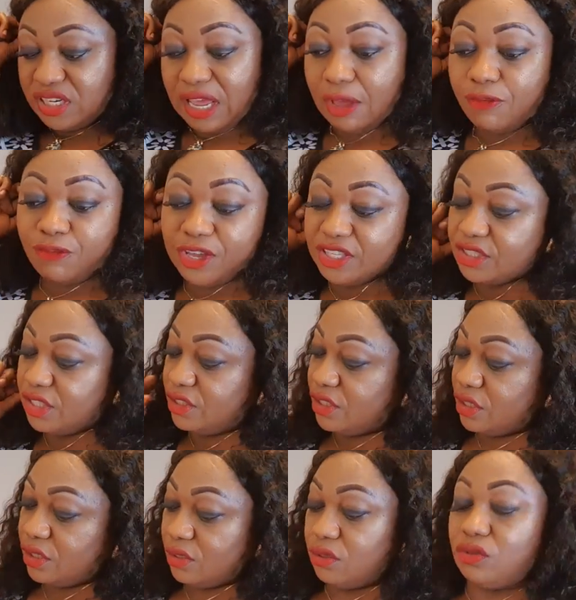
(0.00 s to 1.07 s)
their fate is
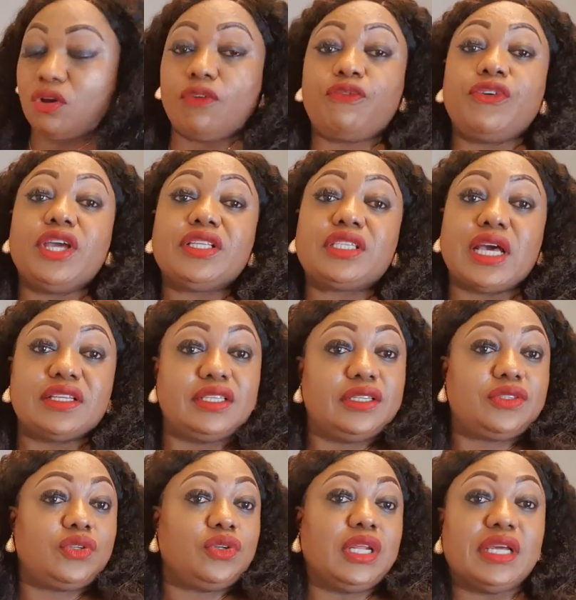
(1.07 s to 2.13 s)
in, your fate as a
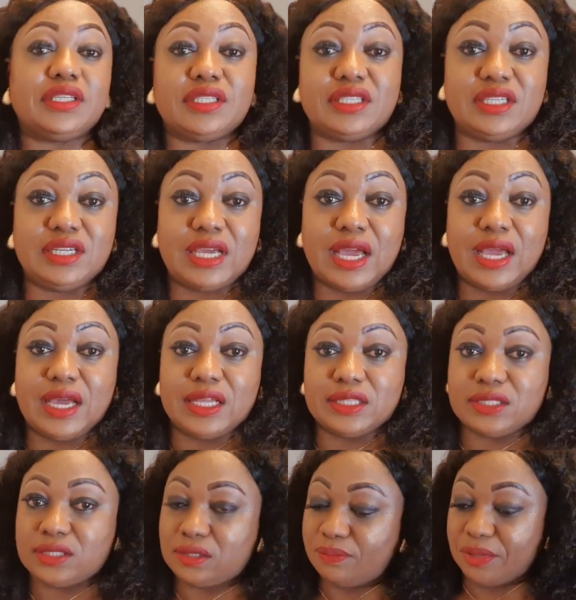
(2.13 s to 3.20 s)
student is in their hands,
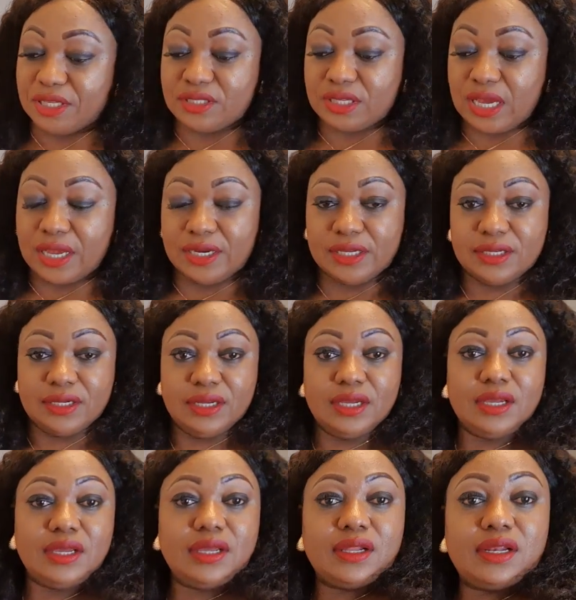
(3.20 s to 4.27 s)
basically.
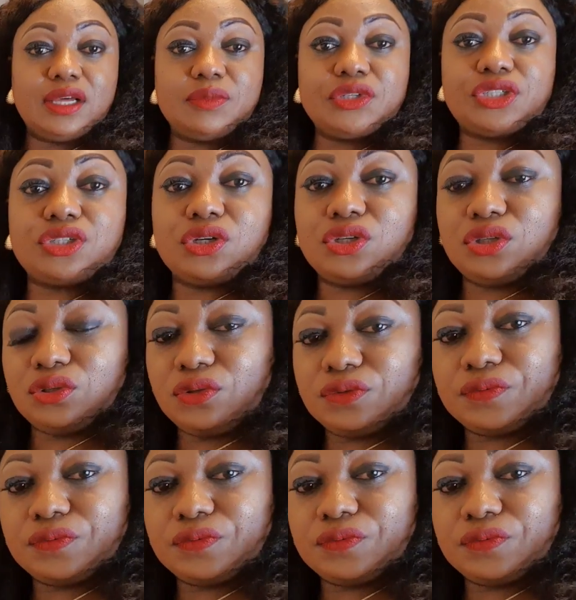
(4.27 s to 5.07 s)
Let me show you.